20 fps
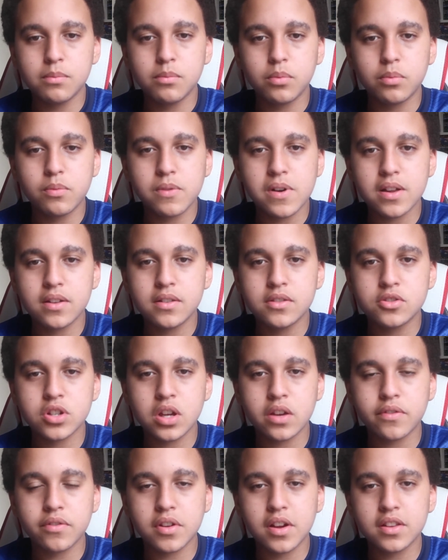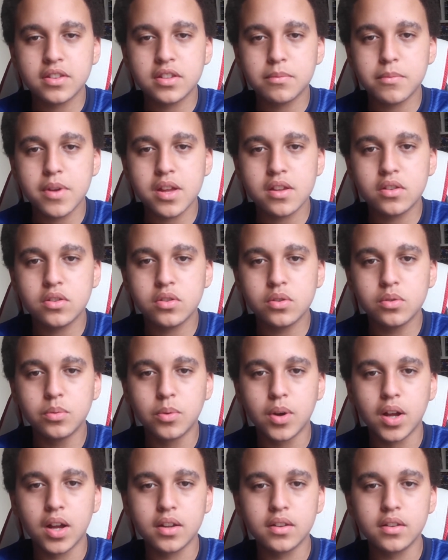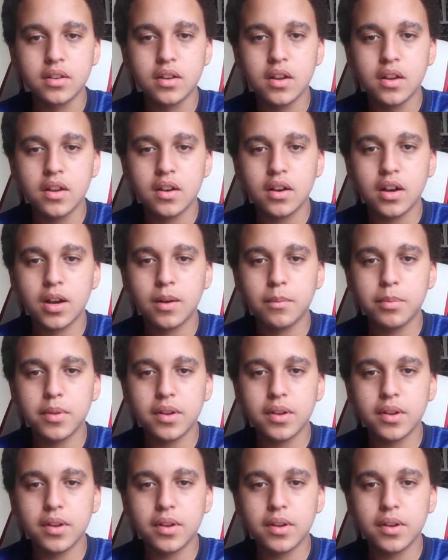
When Sheffield United made it 2-1, the